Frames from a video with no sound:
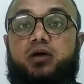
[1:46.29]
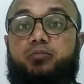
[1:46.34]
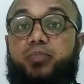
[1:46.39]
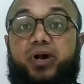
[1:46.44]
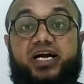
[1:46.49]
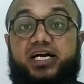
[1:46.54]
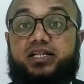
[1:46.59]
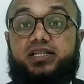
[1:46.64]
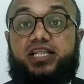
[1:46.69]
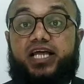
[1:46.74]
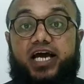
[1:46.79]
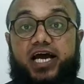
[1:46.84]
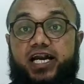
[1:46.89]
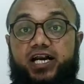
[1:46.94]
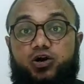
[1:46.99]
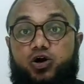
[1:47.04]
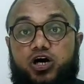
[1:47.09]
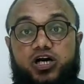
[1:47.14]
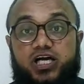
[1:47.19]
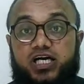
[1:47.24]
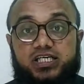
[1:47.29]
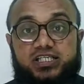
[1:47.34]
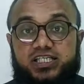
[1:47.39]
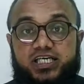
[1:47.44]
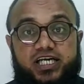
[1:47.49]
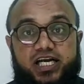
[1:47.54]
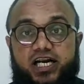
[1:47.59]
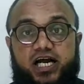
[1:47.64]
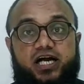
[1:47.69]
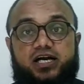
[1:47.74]
but they are not
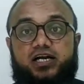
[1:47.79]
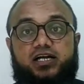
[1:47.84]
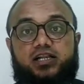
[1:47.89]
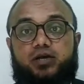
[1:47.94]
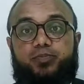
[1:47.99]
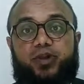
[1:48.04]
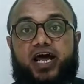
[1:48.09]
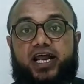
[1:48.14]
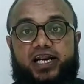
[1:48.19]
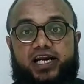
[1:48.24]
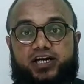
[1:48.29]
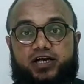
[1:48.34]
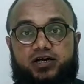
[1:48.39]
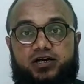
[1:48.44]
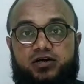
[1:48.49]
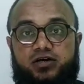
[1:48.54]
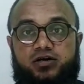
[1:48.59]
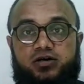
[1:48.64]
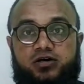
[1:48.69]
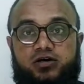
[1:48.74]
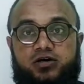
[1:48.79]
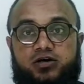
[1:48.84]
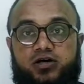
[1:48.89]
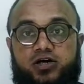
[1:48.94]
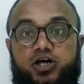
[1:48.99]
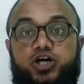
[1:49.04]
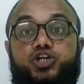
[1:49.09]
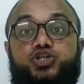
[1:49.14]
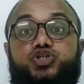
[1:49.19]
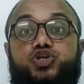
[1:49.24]
considered under the planet.
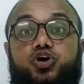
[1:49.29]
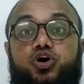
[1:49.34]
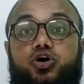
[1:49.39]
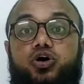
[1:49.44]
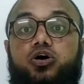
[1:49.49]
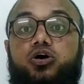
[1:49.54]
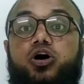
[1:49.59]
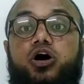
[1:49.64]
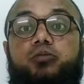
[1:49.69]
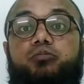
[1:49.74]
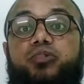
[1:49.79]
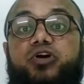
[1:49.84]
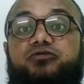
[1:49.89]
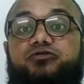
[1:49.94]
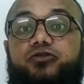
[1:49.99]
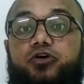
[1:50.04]
So